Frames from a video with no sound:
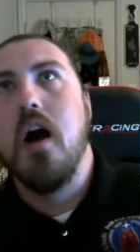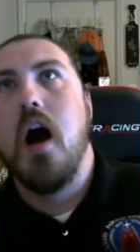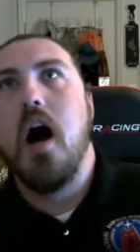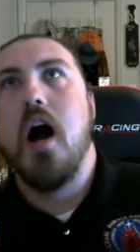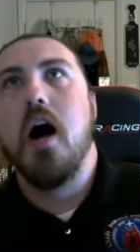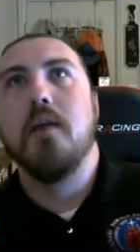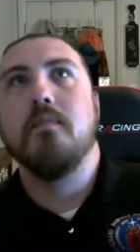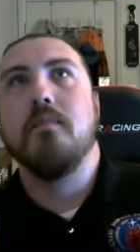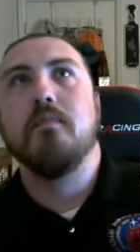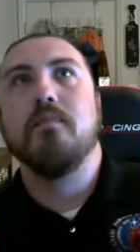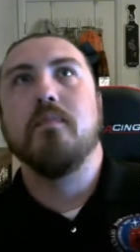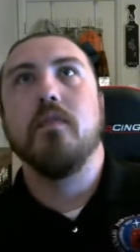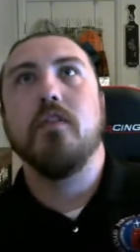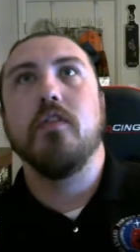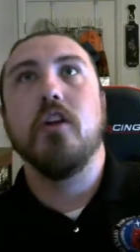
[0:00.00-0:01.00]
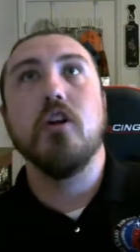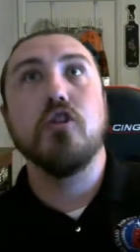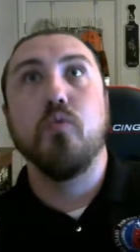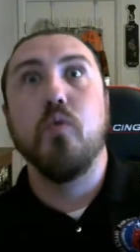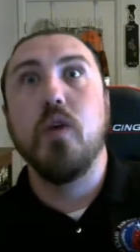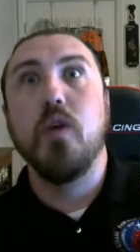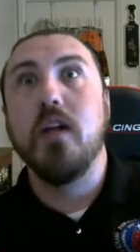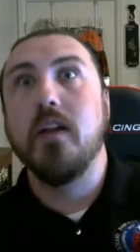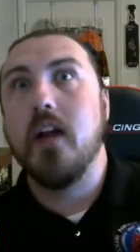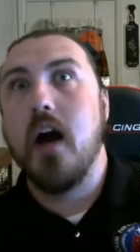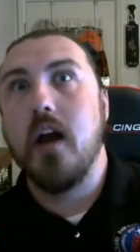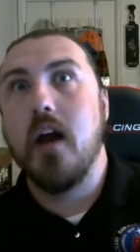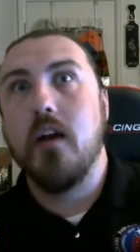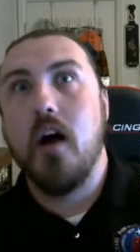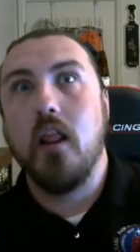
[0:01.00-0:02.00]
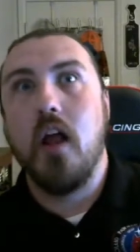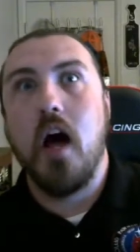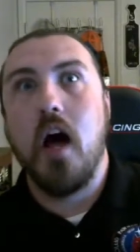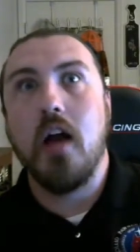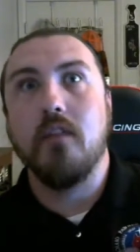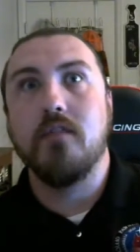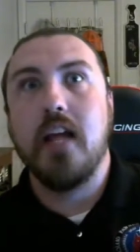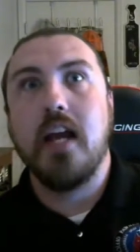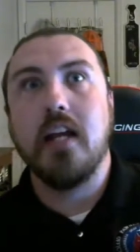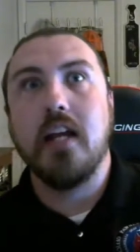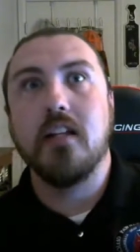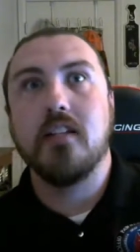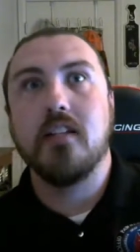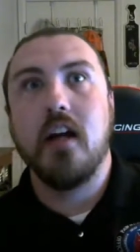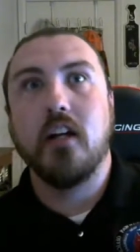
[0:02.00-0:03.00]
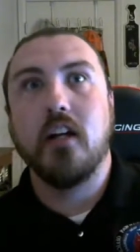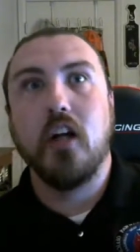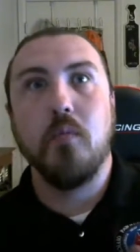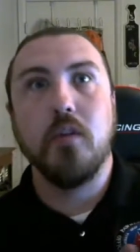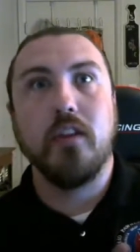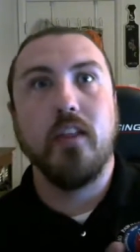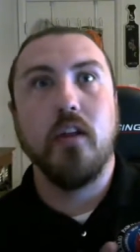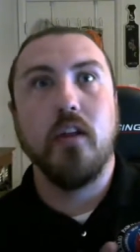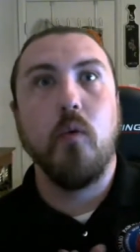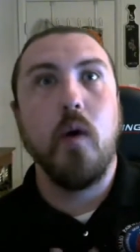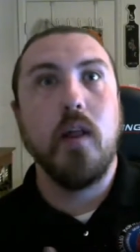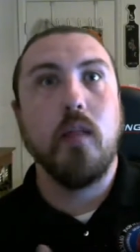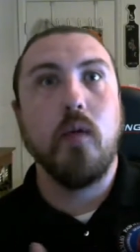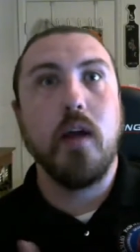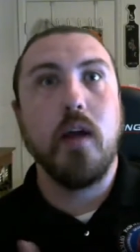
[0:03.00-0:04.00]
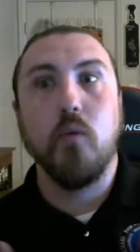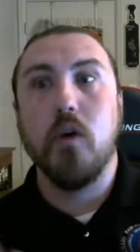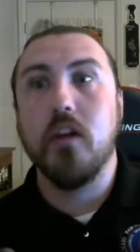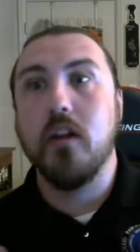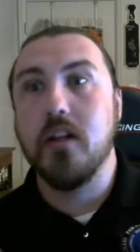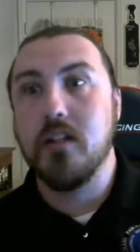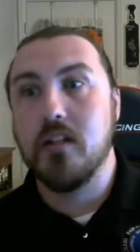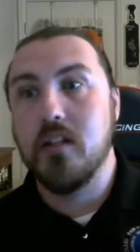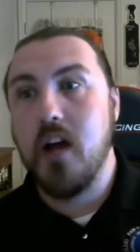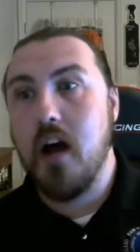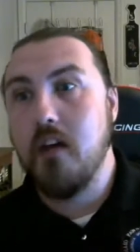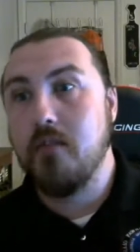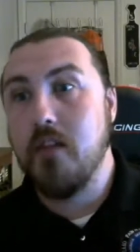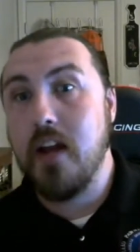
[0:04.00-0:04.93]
Um, there's really not a lot of dates that come with little late woodland stuff.